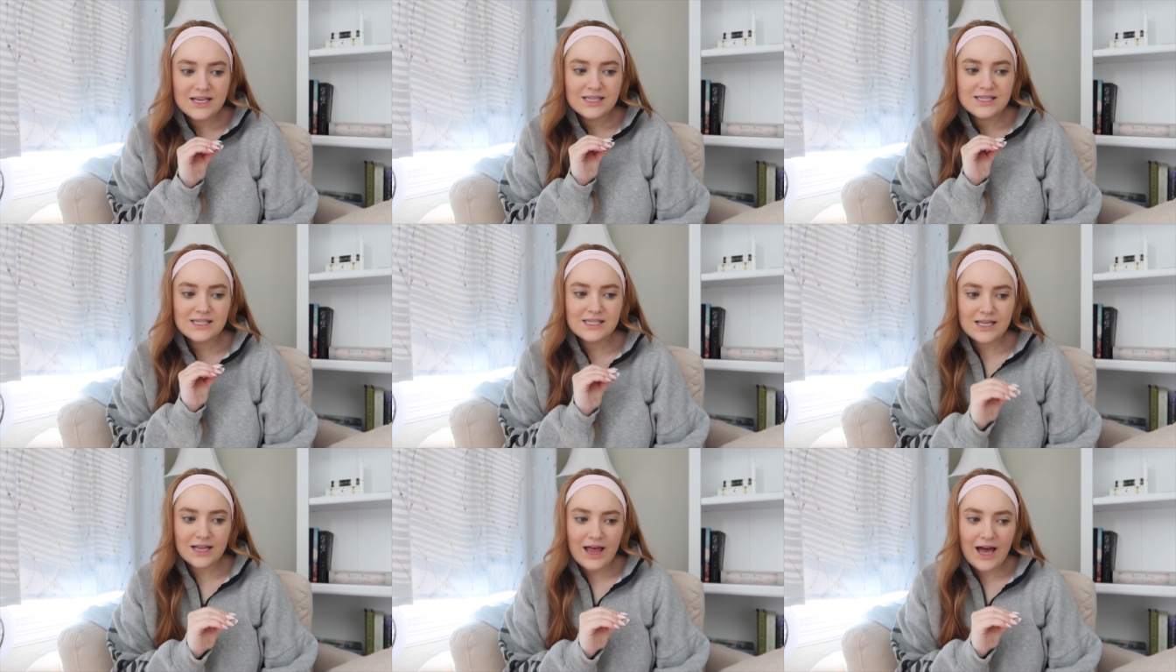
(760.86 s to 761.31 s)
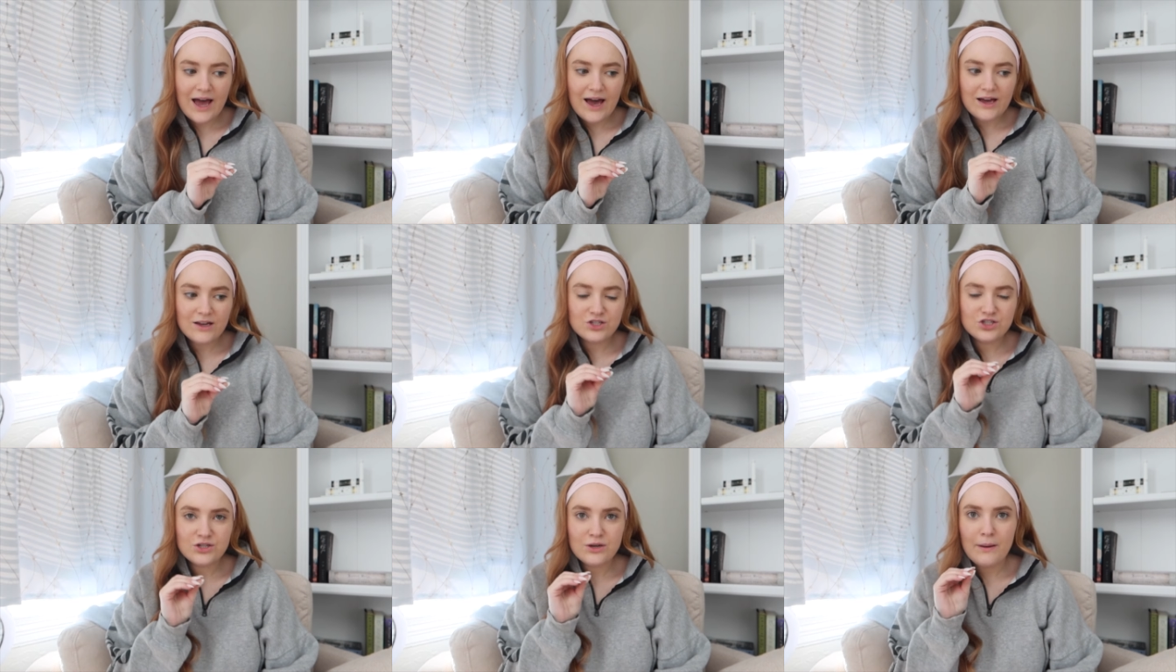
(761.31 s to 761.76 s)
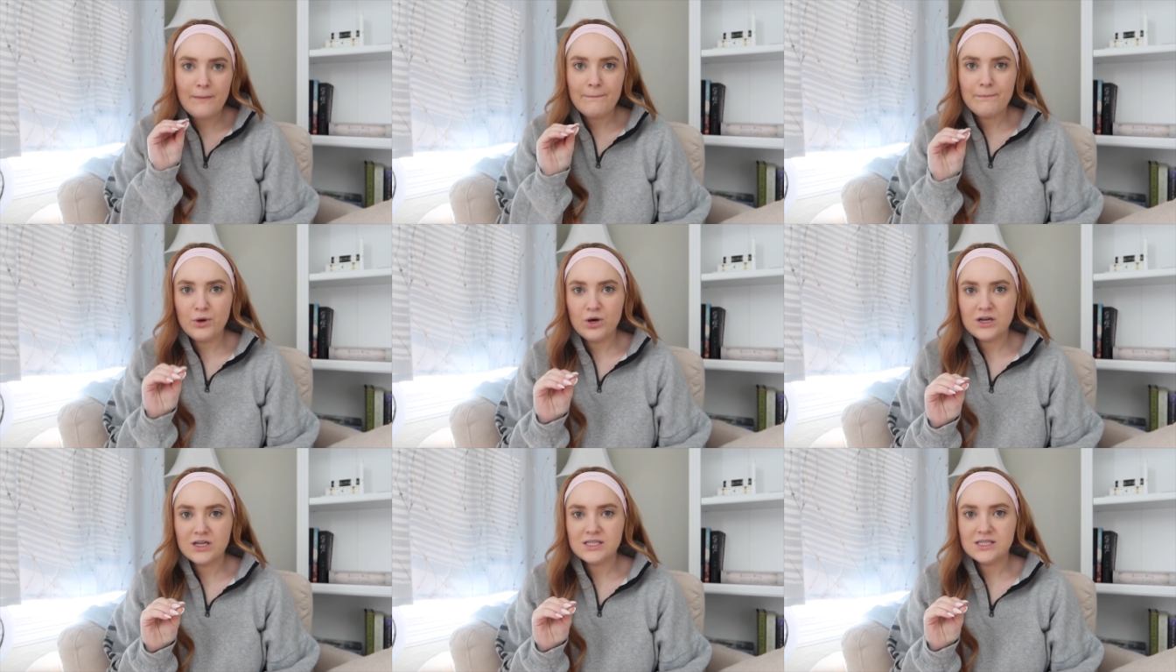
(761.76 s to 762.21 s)
slash
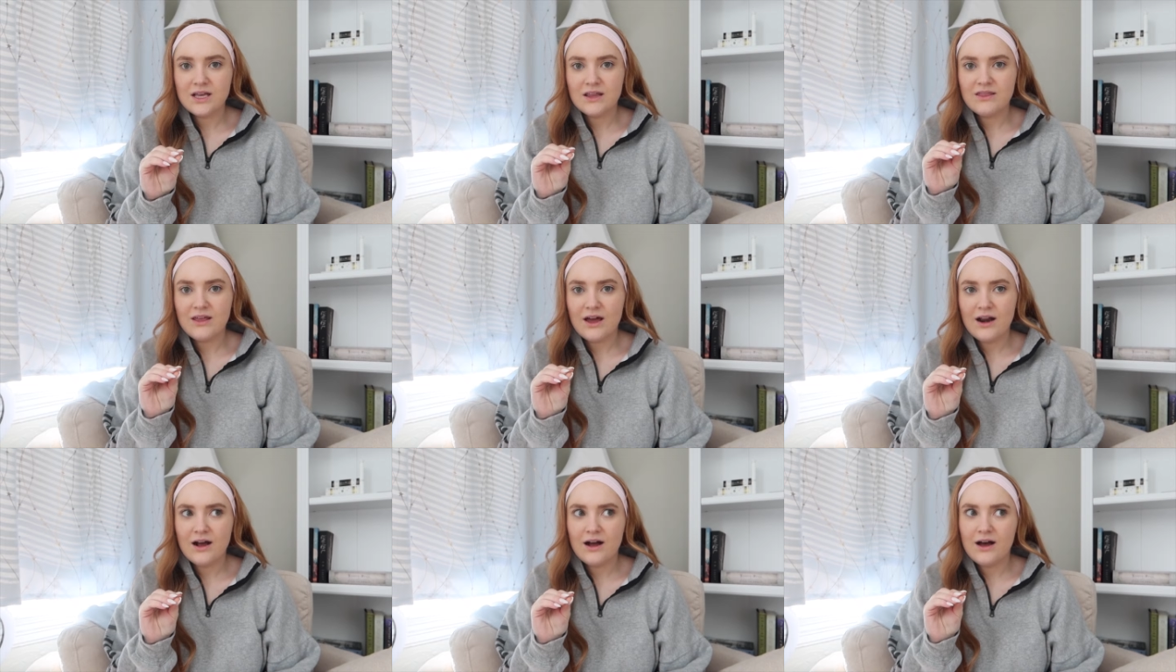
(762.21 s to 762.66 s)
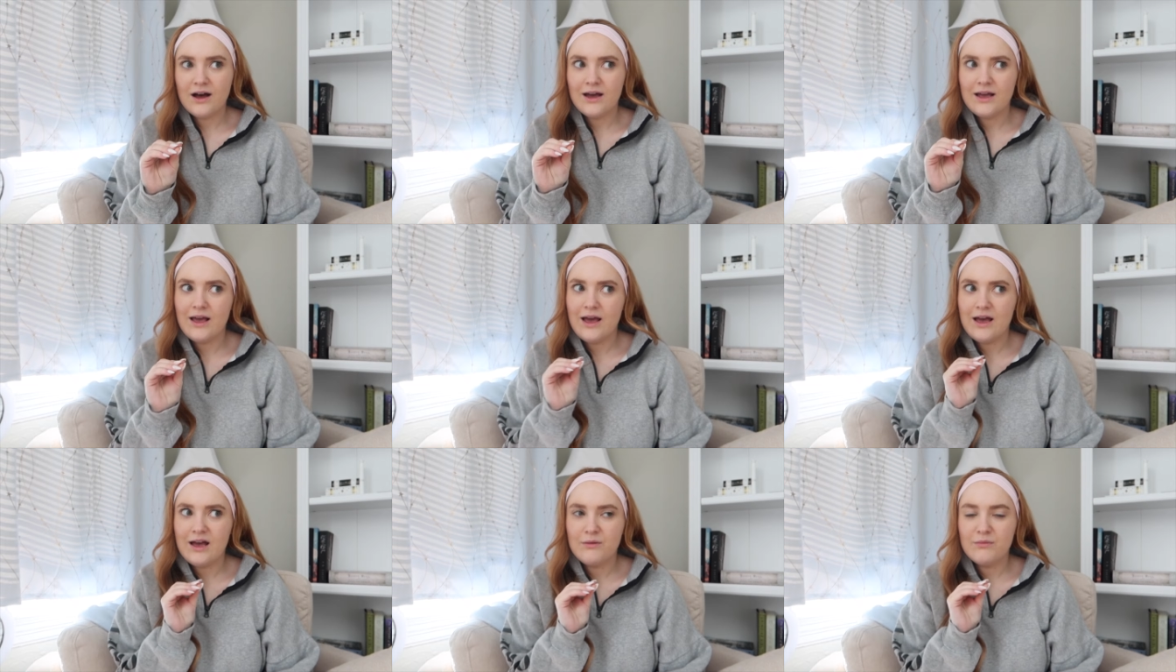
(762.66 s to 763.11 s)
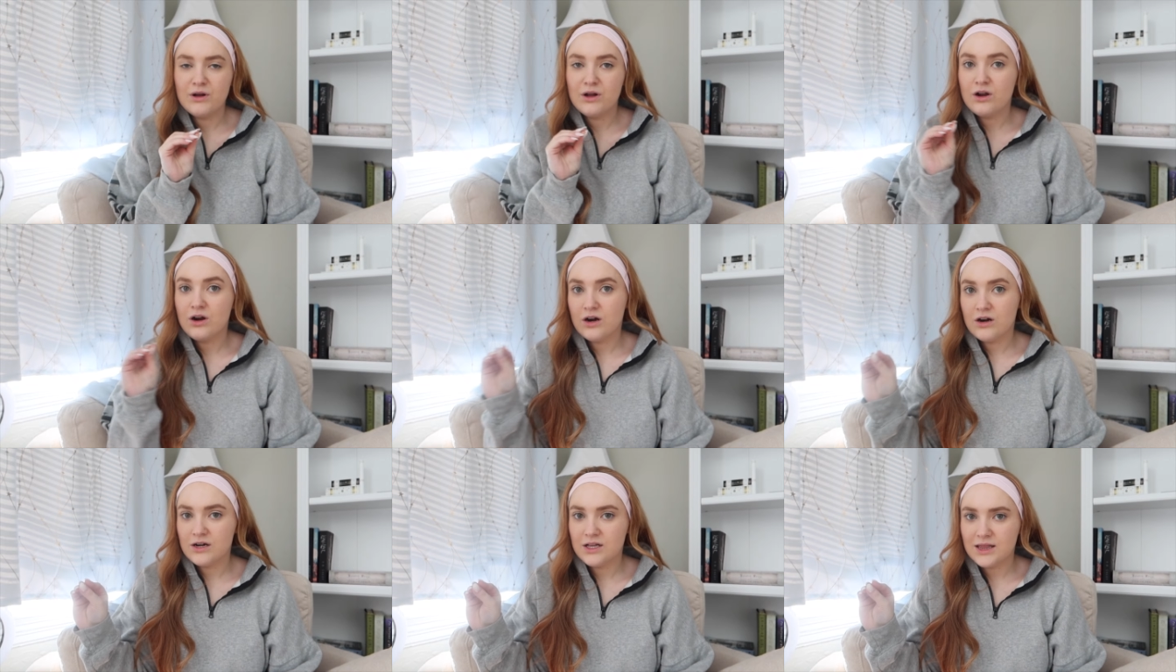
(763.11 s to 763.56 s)
books that I am
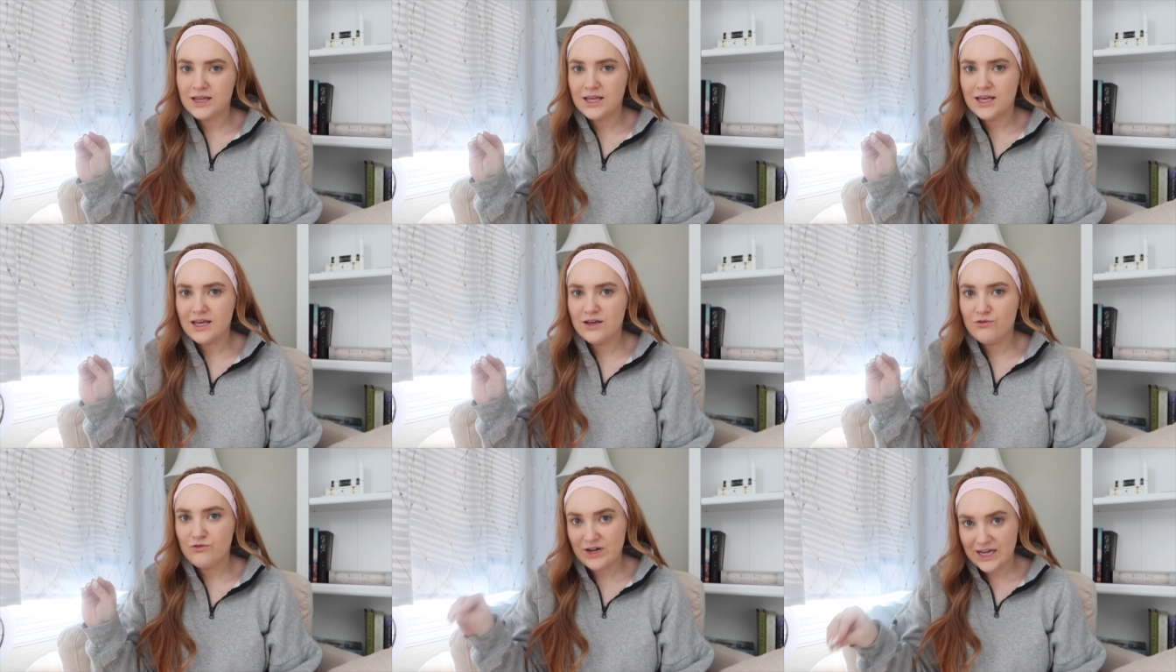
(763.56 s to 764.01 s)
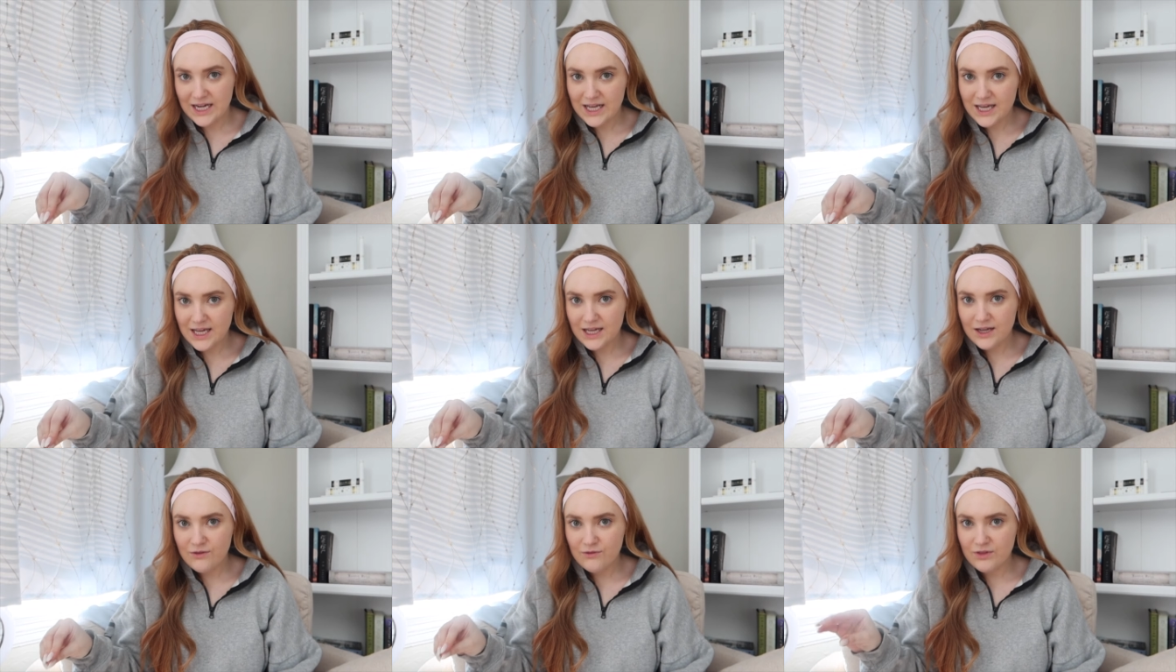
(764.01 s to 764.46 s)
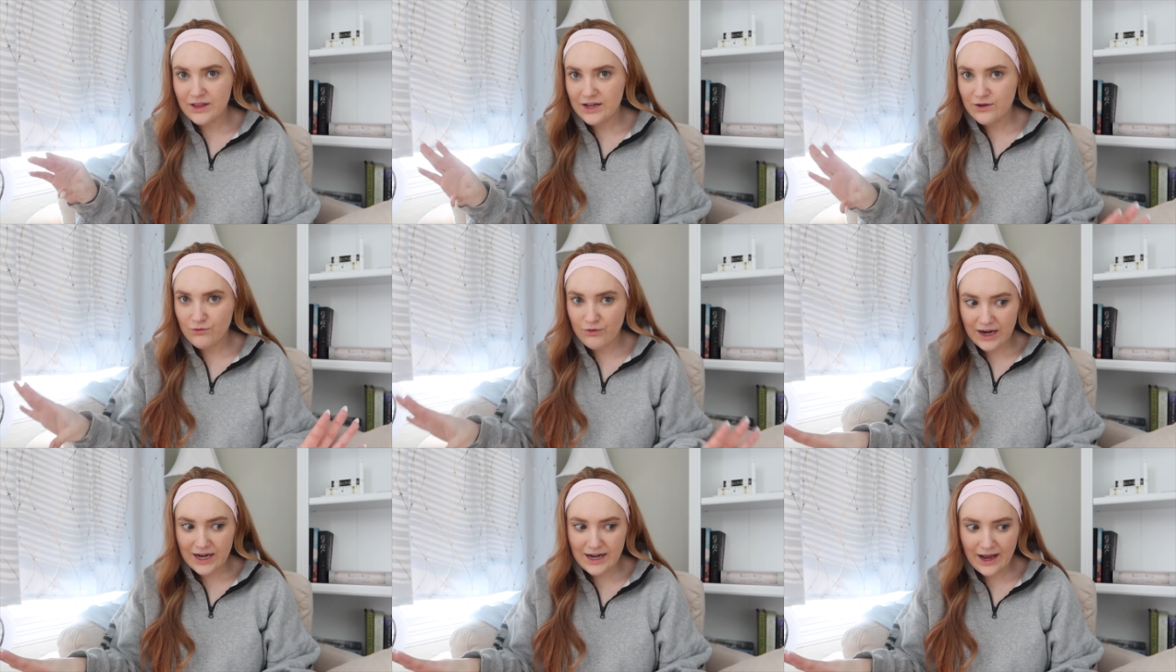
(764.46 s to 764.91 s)
currently reading,
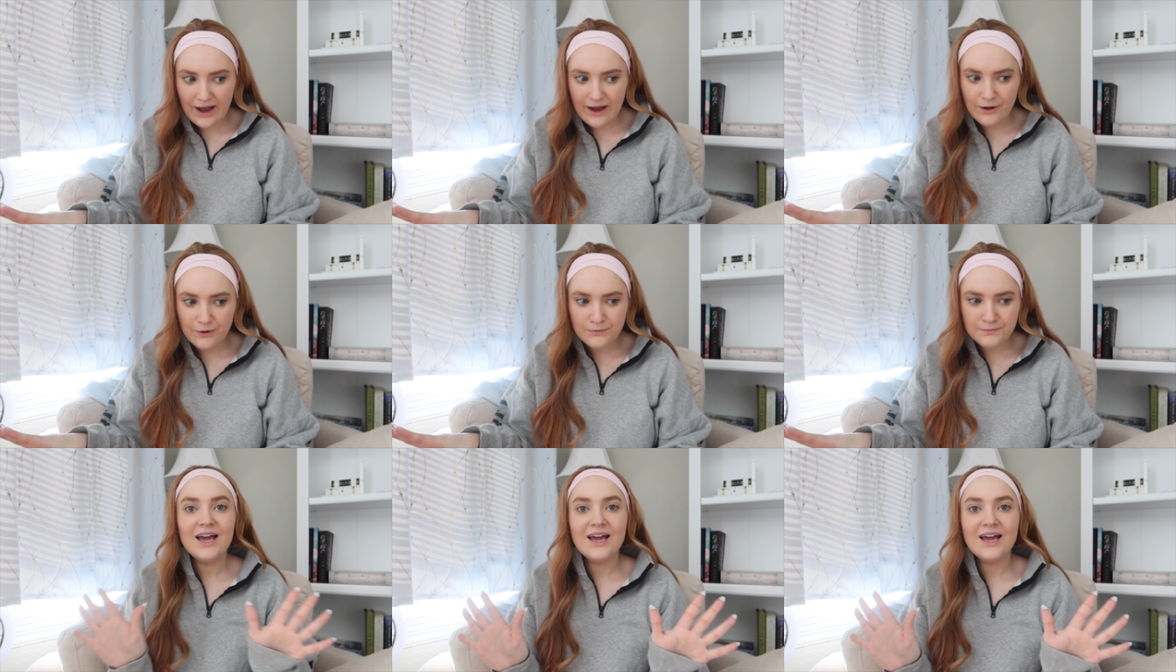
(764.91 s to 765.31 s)
like right now.